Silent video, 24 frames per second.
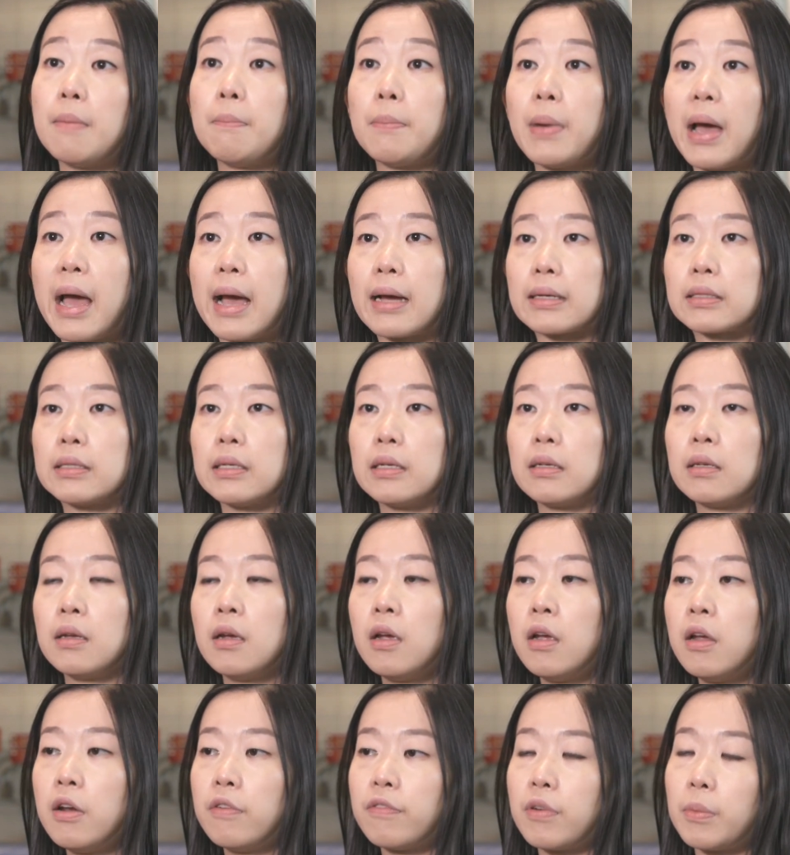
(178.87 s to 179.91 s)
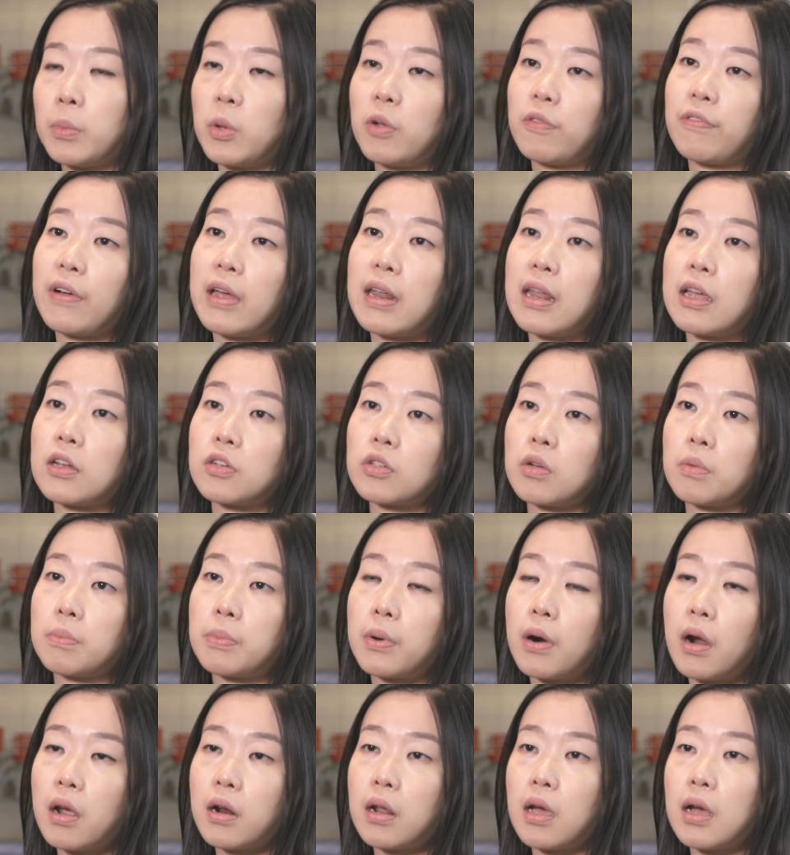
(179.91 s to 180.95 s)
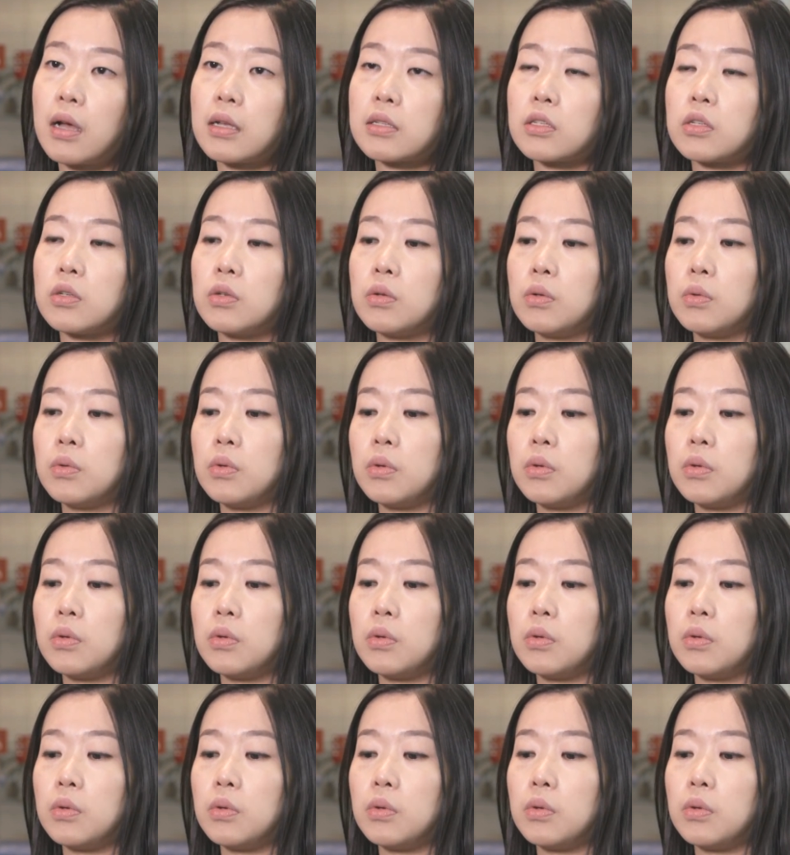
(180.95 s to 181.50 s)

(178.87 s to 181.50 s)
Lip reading: impacted, from your financial products to